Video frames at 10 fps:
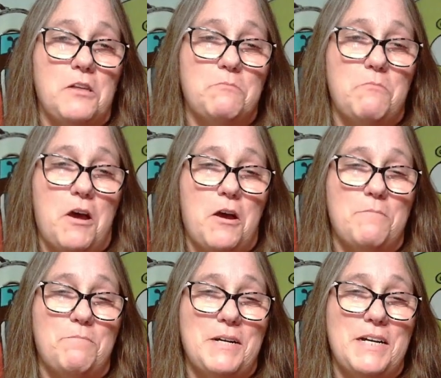
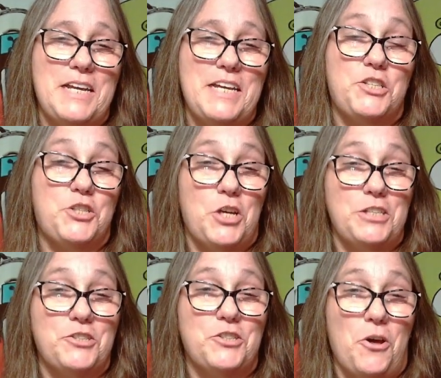mom, but he
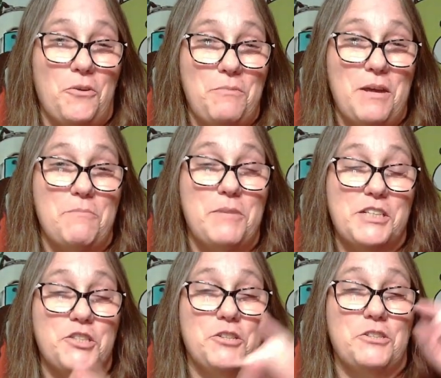just showed me a
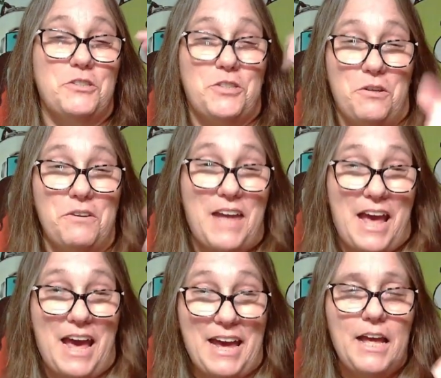picture
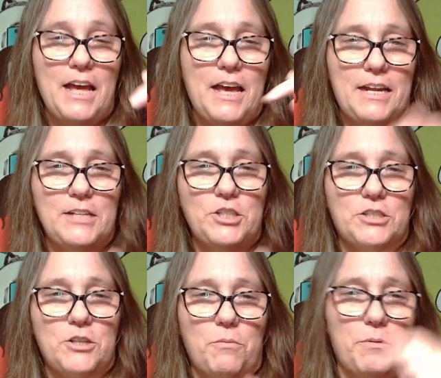today and I
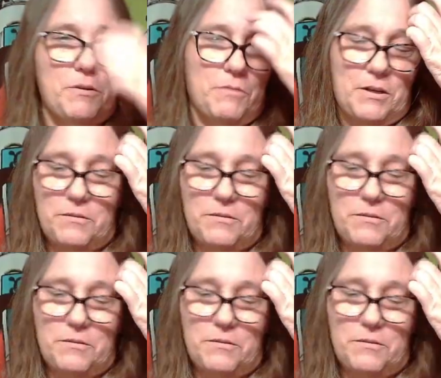just opened one.